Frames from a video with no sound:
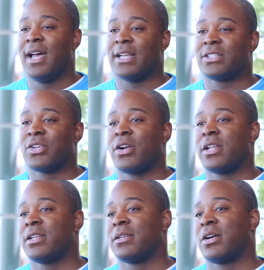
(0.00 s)
I
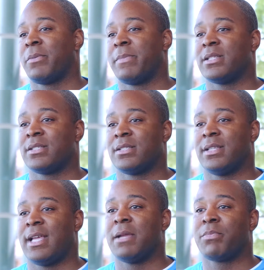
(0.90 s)
started our business
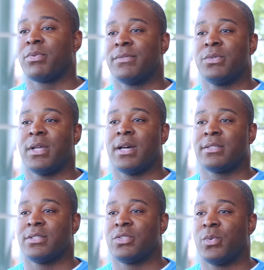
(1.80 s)
in April of
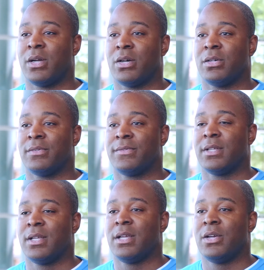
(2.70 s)

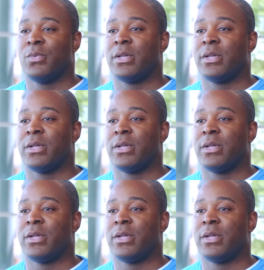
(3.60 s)
2012